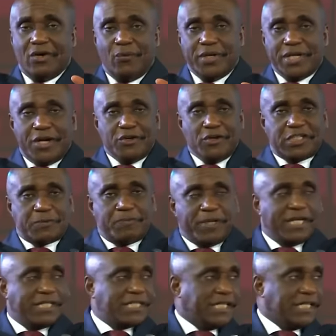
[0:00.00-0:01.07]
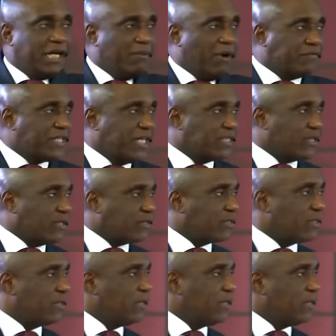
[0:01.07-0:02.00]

with a new spirit in the name of Jesus.